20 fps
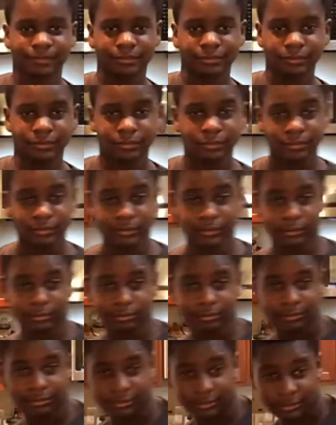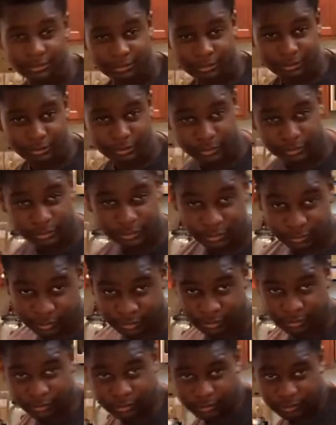um, allow him to taste
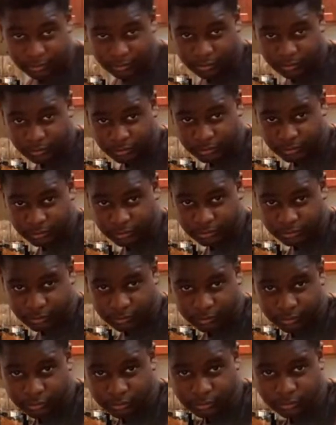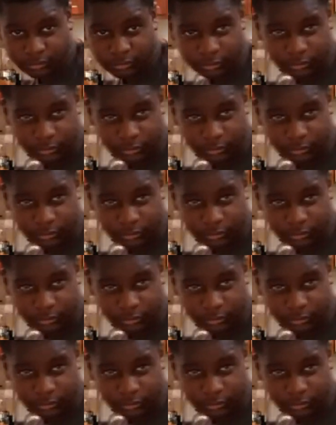that before